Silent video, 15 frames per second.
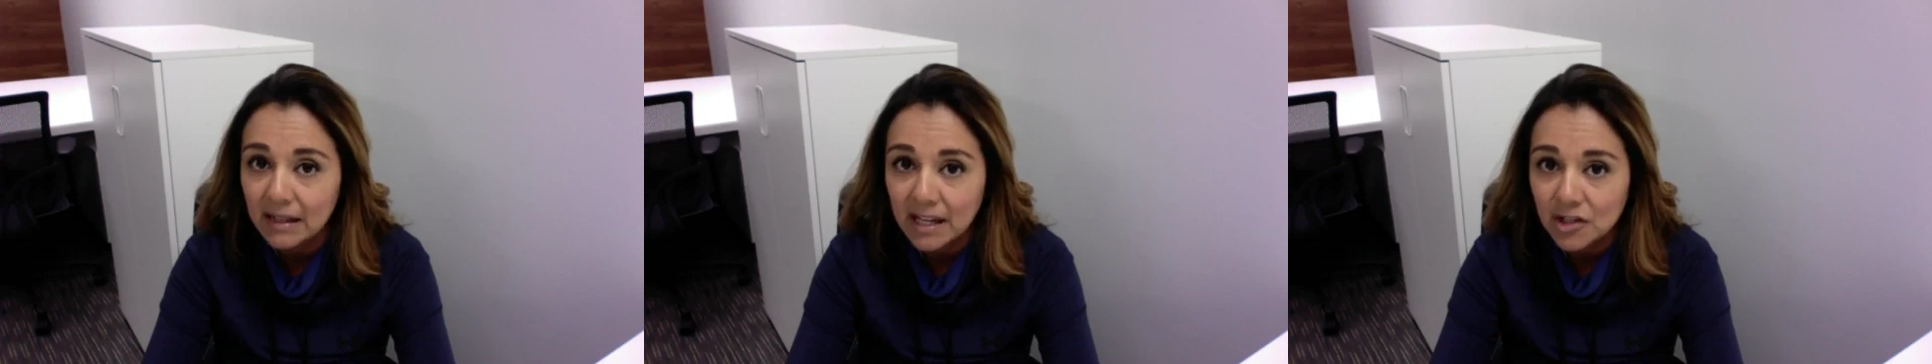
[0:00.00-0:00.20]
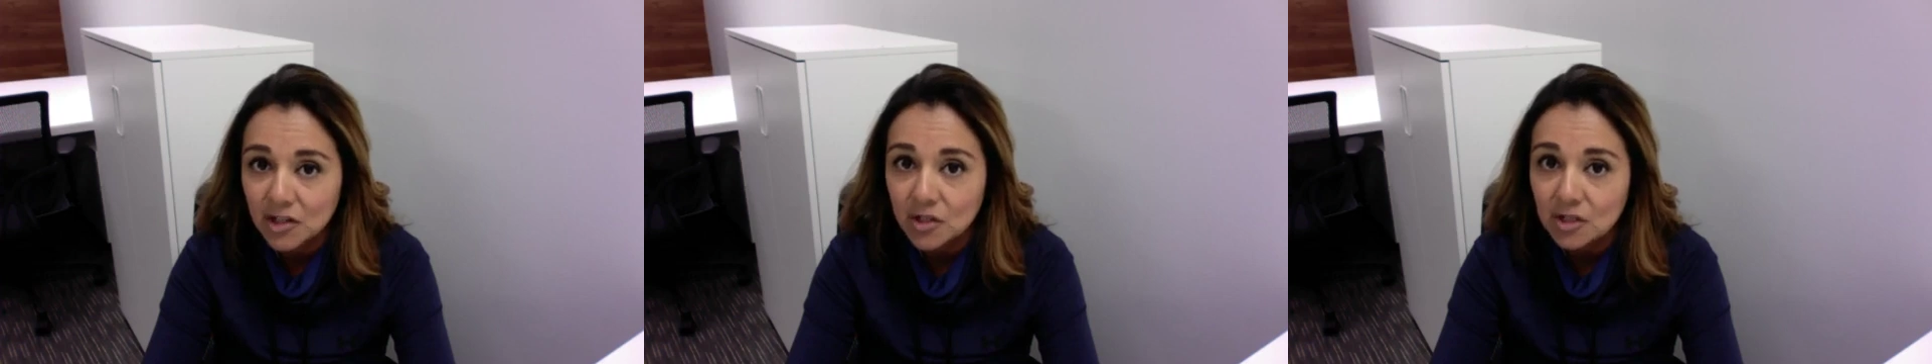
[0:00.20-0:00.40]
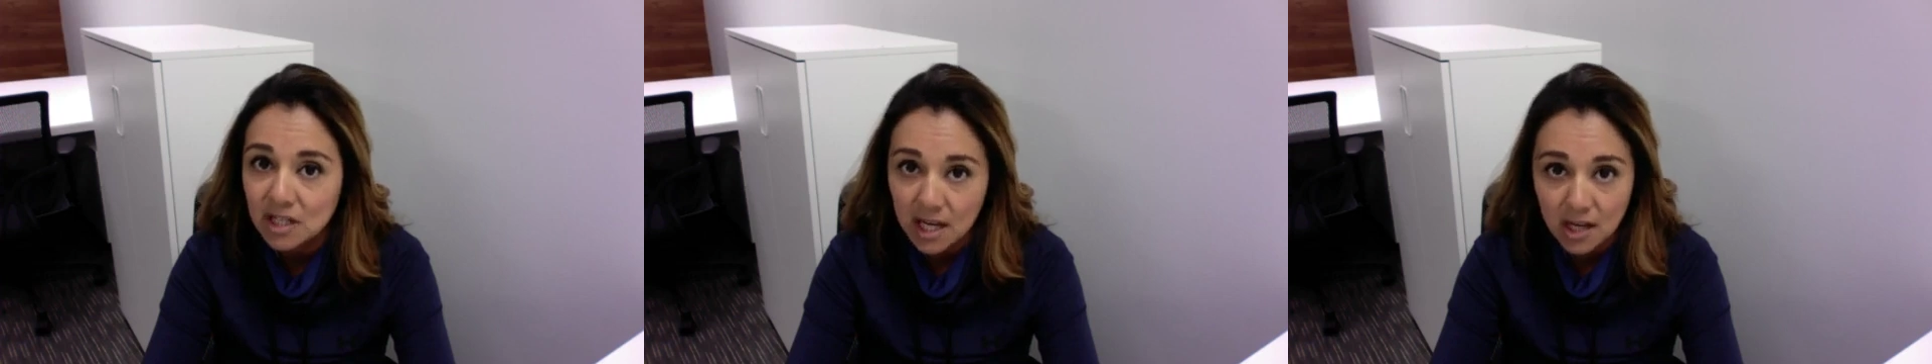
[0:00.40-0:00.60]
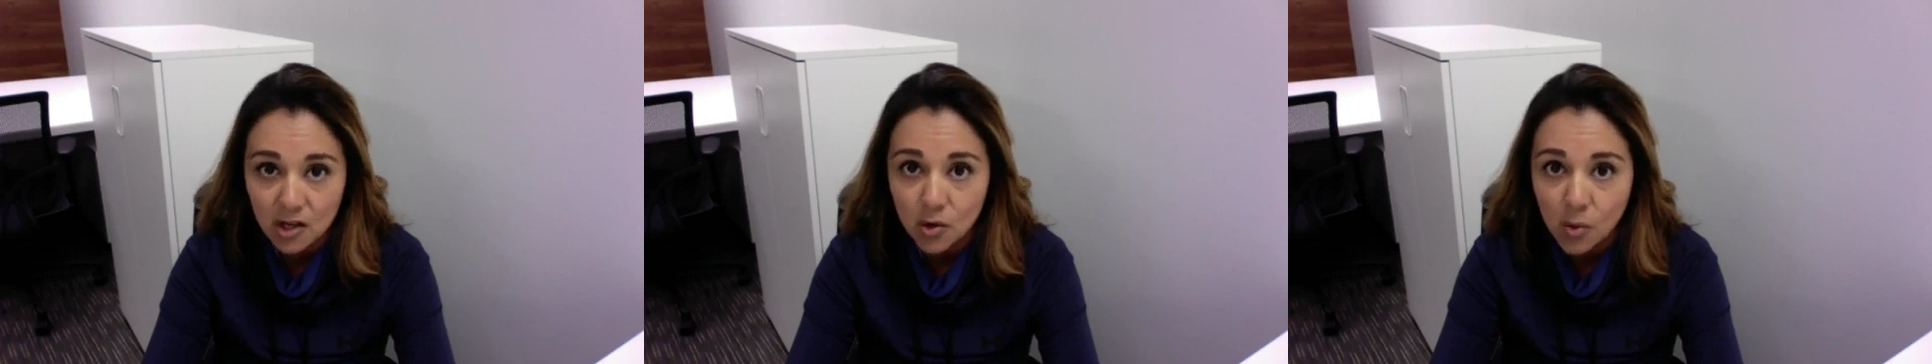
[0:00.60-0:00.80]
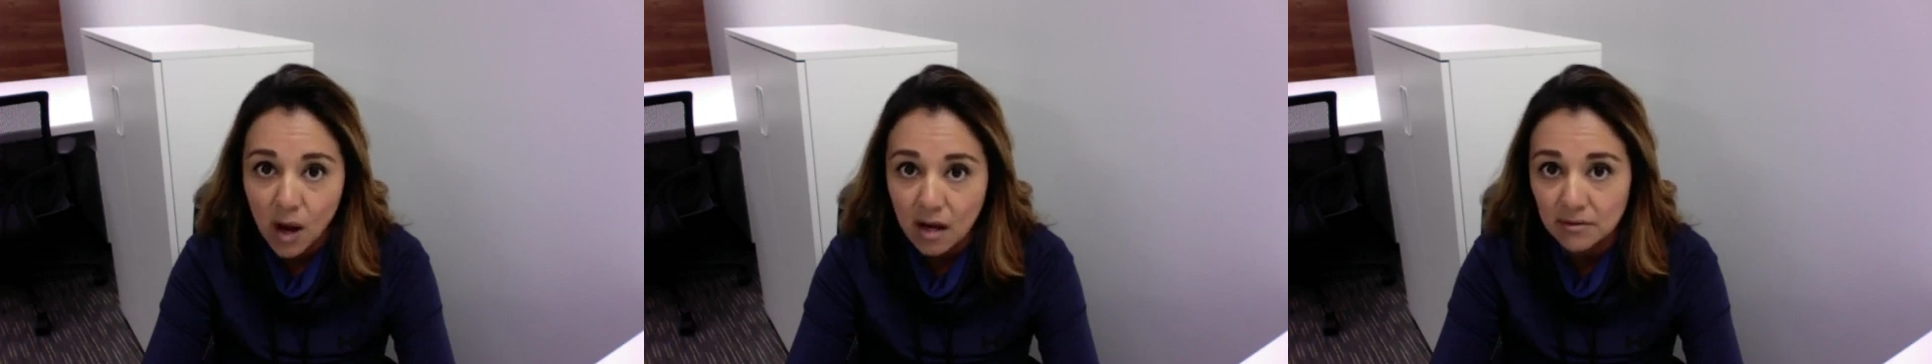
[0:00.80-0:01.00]
they should take
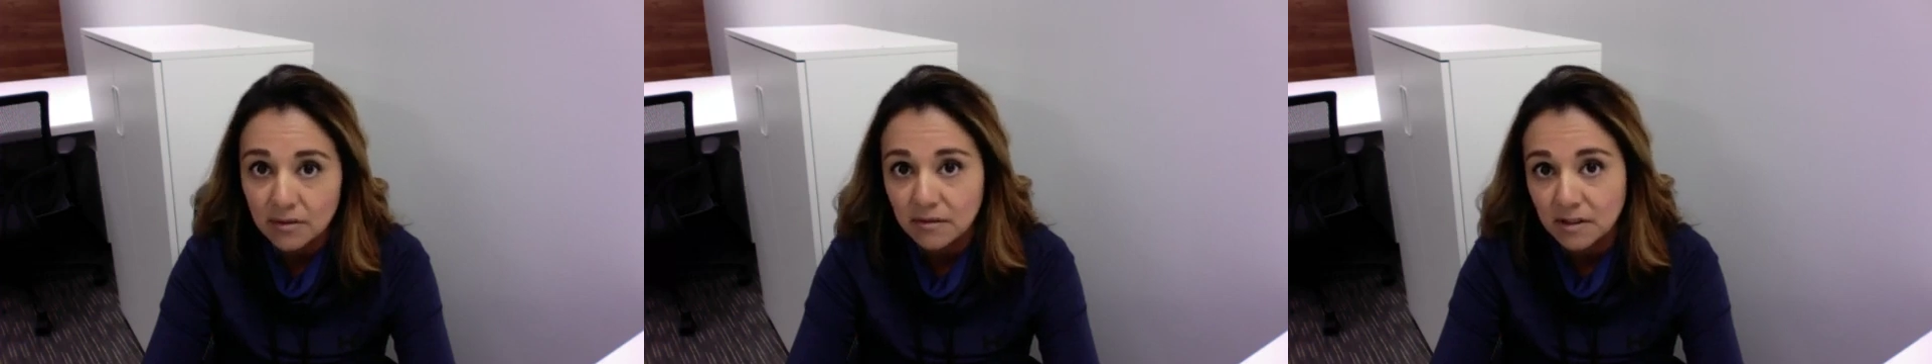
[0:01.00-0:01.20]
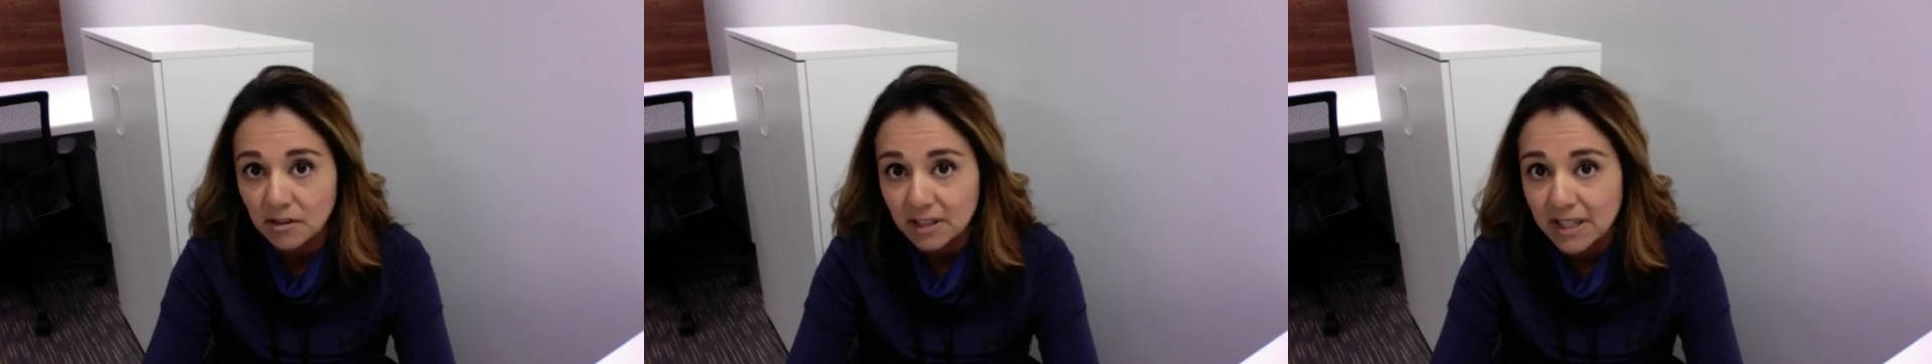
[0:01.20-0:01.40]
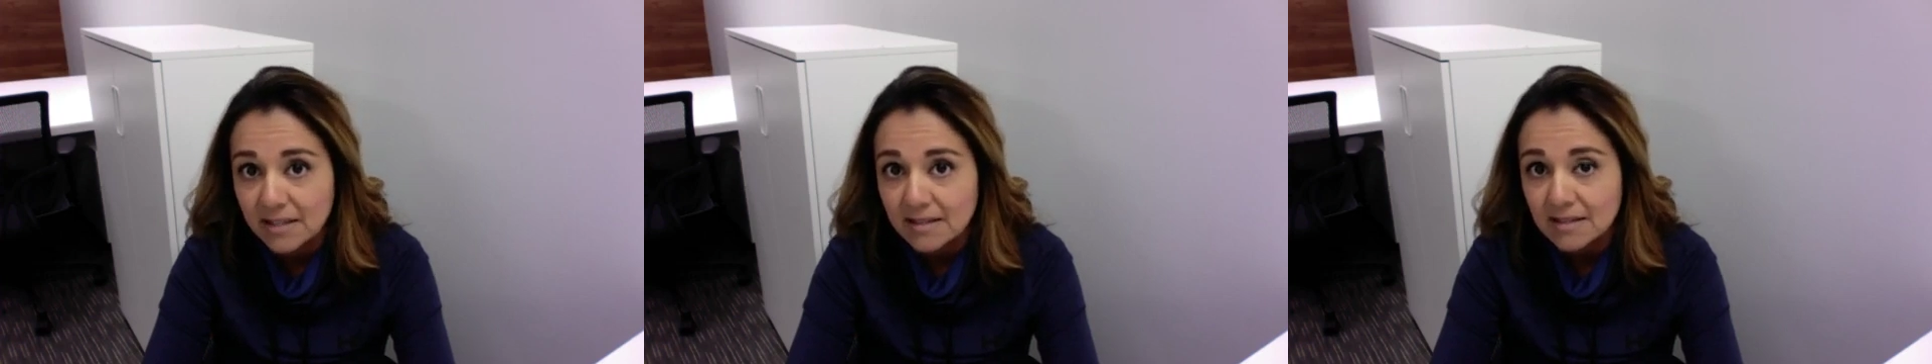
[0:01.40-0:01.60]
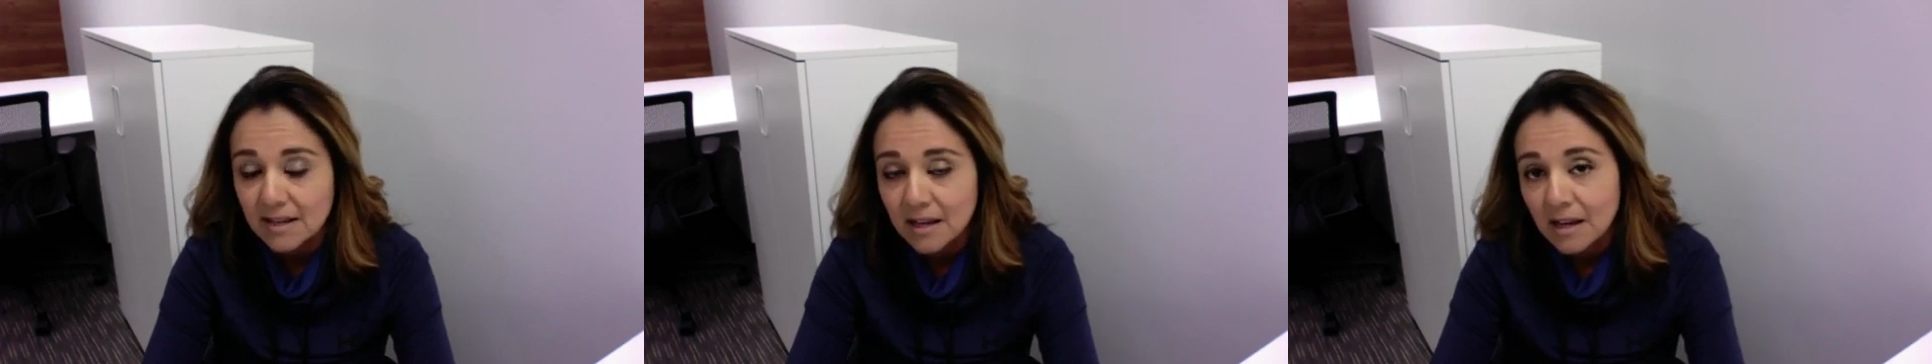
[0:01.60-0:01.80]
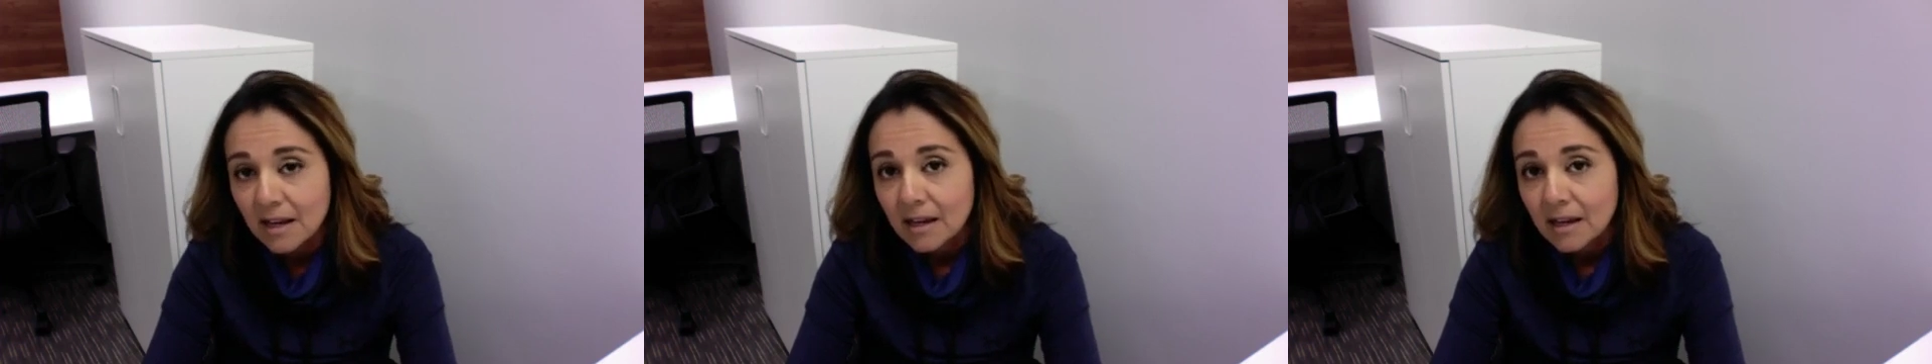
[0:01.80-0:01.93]
you off of their list.